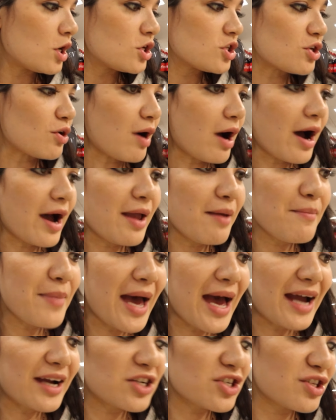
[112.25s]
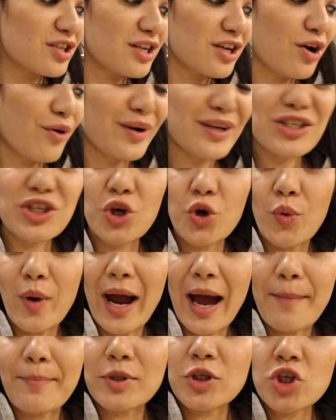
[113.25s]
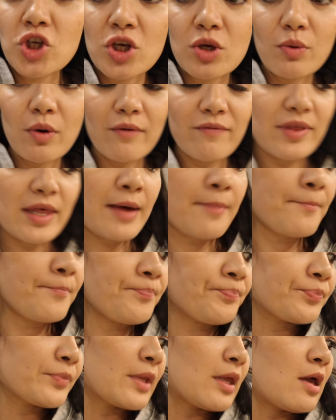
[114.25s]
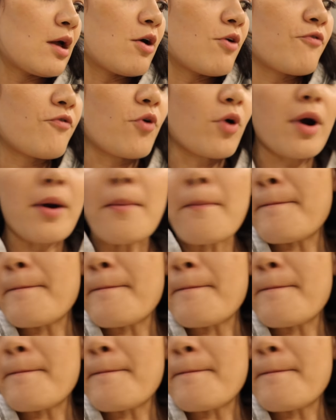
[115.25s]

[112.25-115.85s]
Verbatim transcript: So I am actually going to grab two of them for